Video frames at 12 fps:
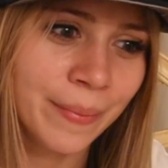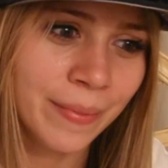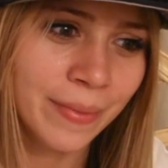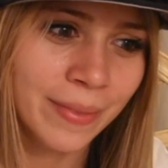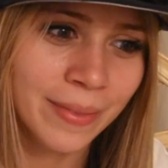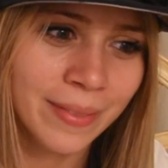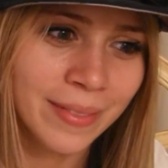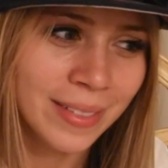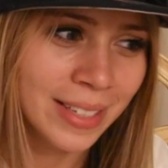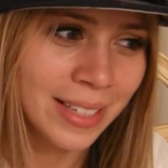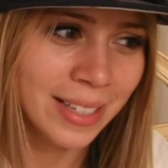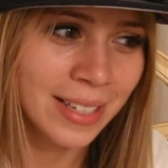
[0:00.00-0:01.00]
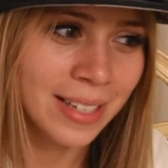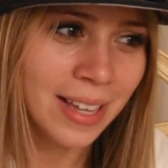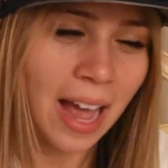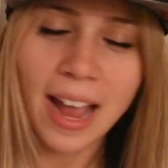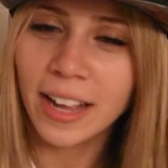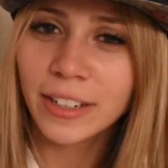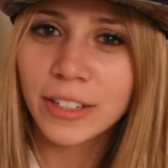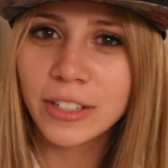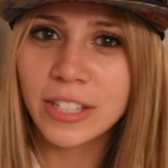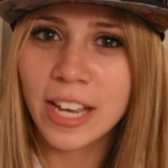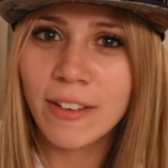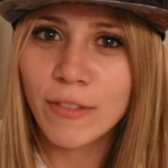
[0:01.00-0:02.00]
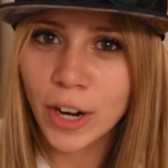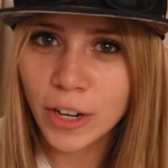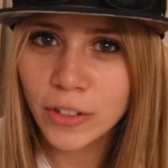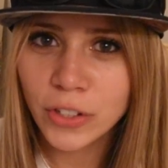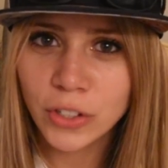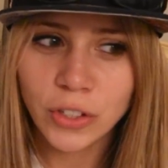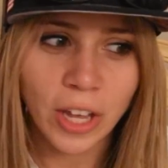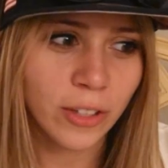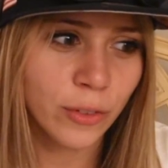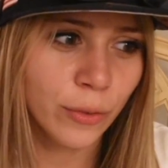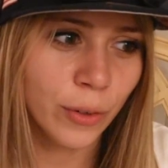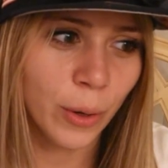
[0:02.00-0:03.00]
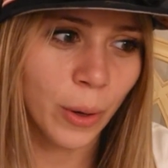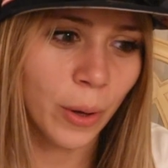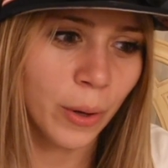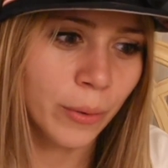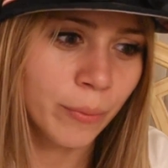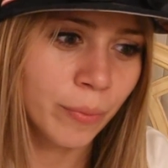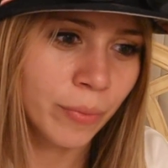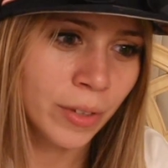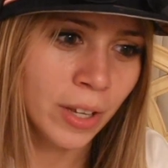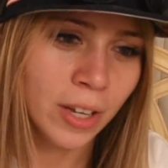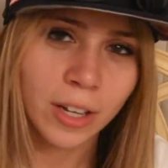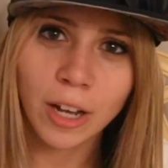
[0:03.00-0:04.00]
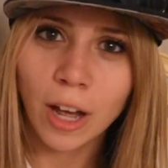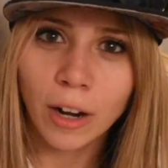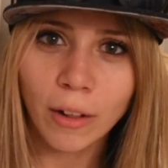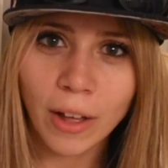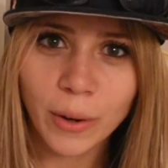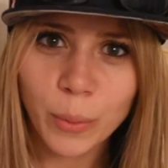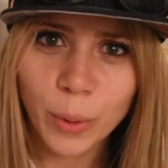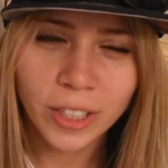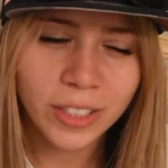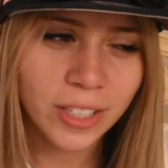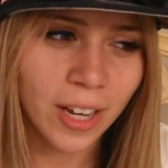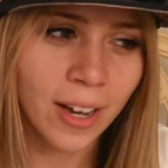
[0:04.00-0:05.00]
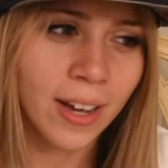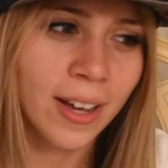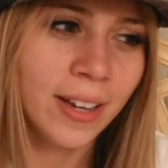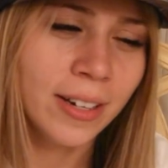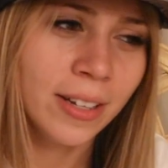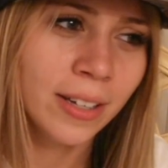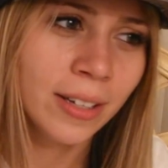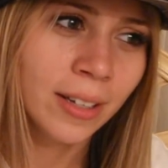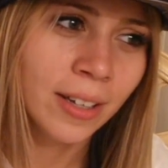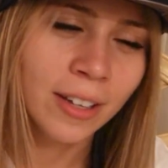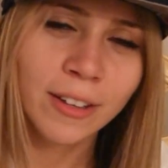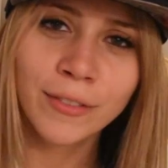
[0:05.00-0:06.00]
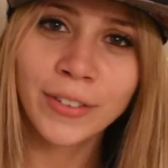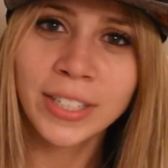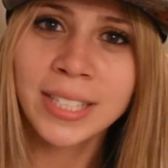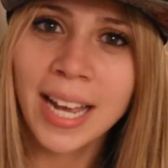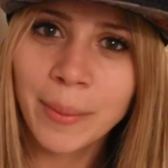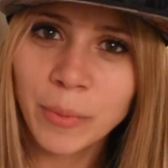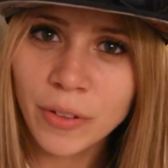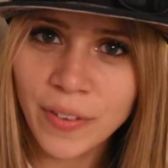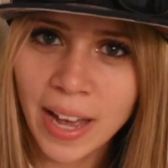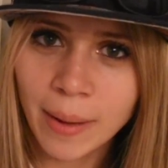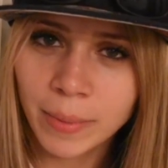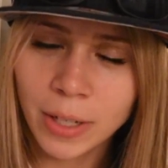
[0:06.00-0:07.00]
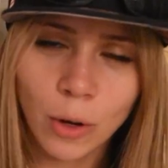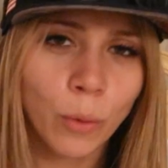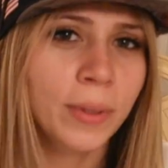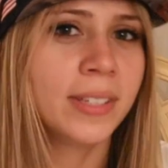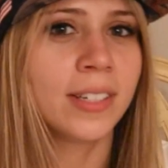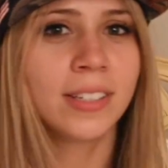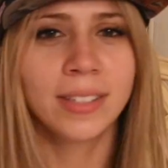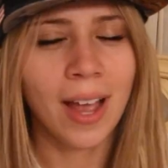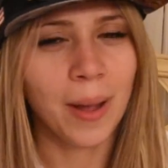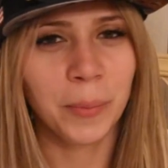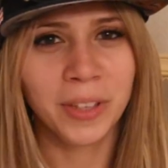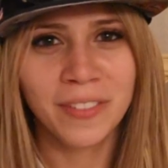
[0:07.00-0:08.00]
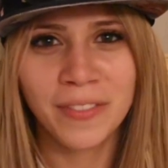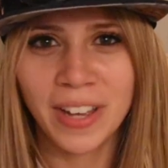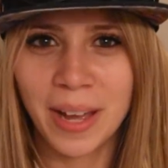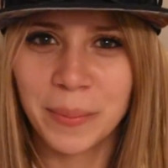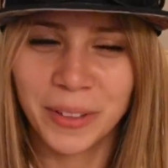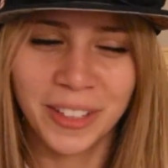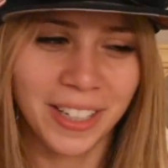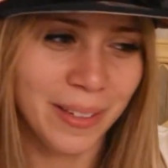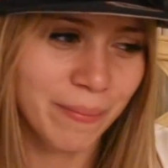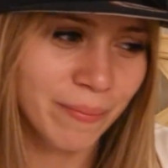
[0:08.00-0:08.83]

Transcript: I had a good day, very successful. Got a lot of work done. Fun time with family, always a good time with the family.